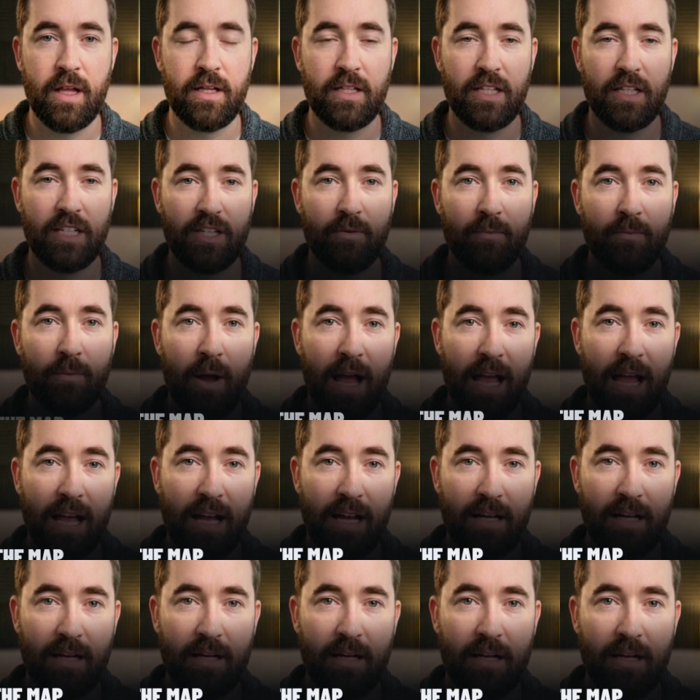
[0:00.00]
The
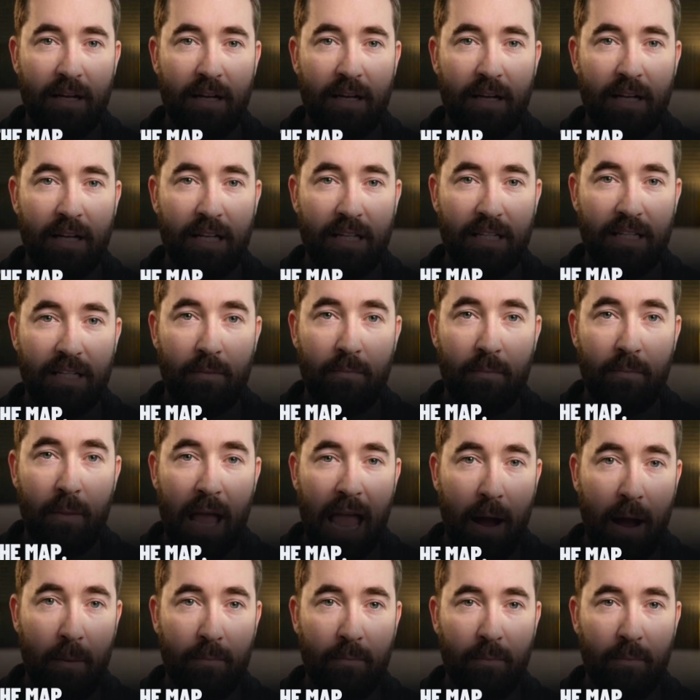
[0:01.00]
spec is the
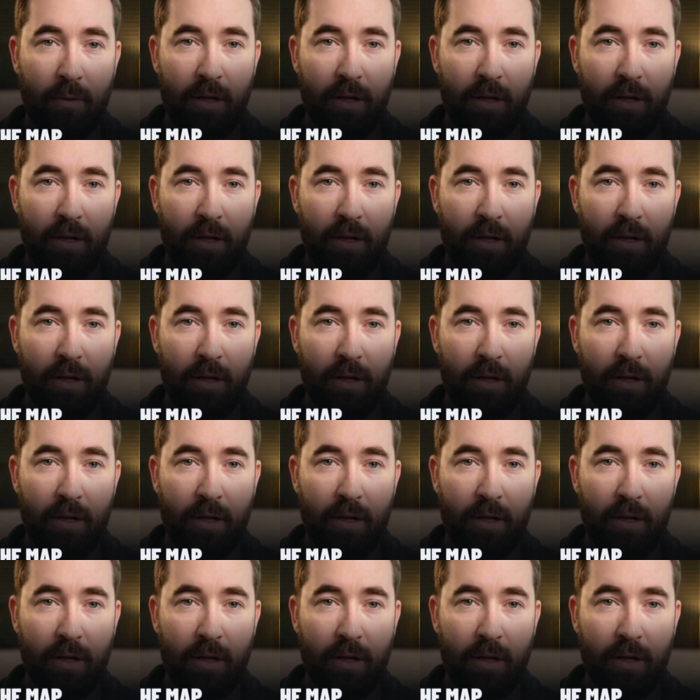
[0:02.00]
map.